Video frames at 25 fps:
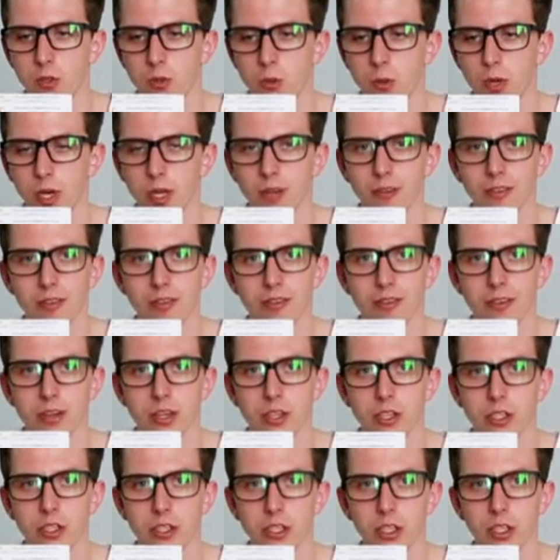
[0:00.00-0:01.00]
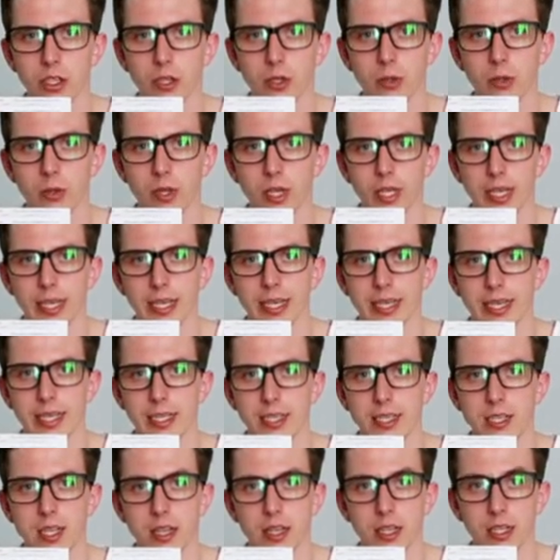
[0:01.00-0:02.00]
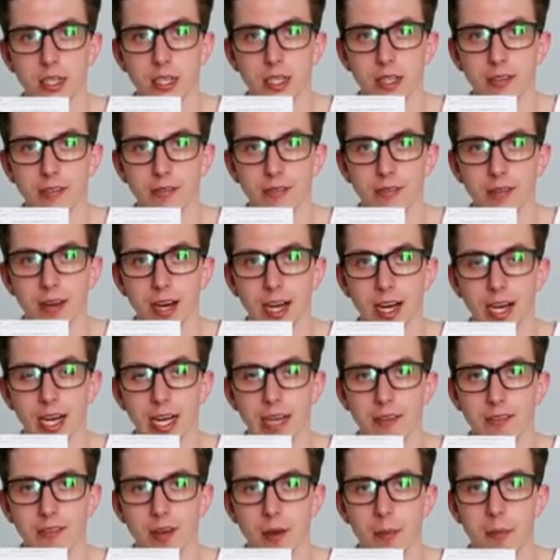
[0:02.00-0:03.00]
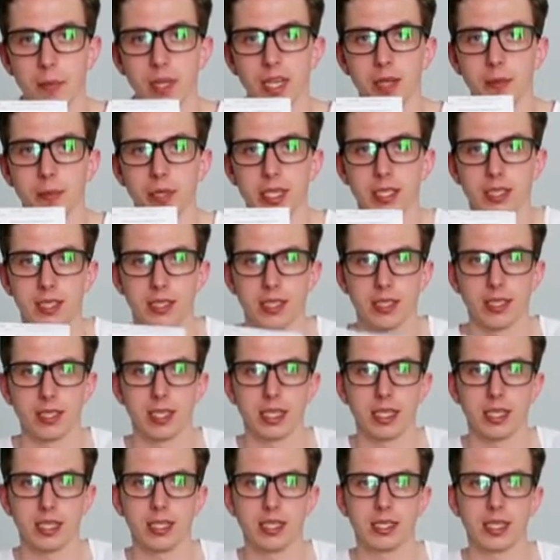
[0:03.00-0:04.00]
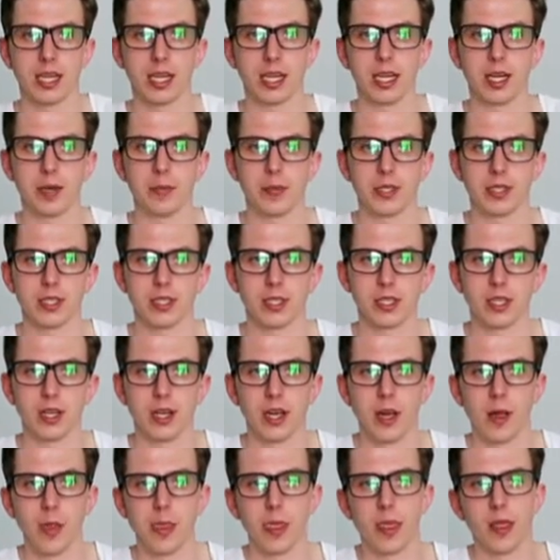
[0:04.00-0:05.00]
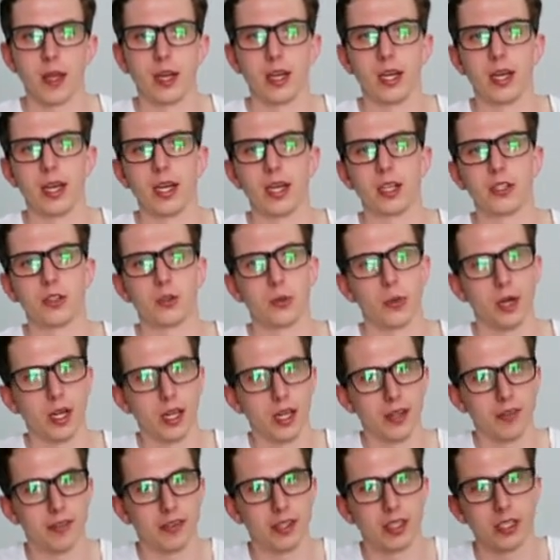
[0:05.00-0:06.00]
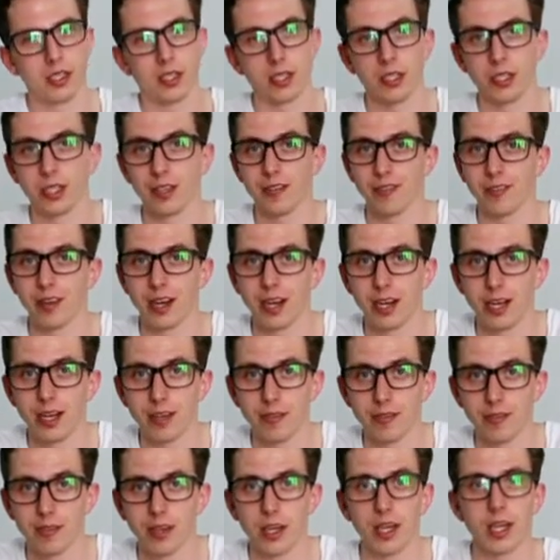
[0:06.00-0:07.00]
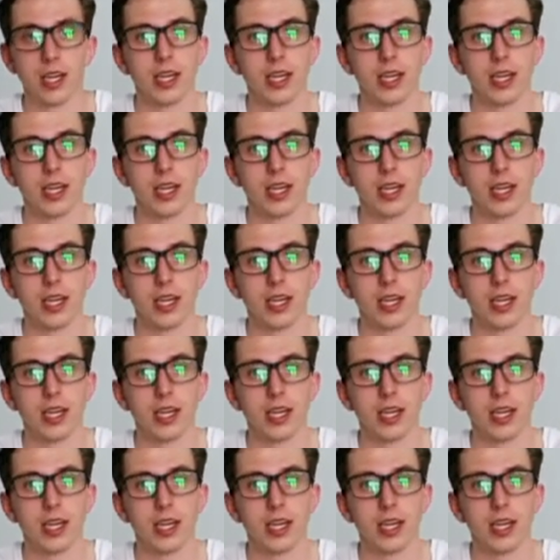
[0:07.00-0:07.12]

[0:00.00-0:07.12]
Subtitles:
12 refers to it is 35 millimeters in diameter. 12 is 35.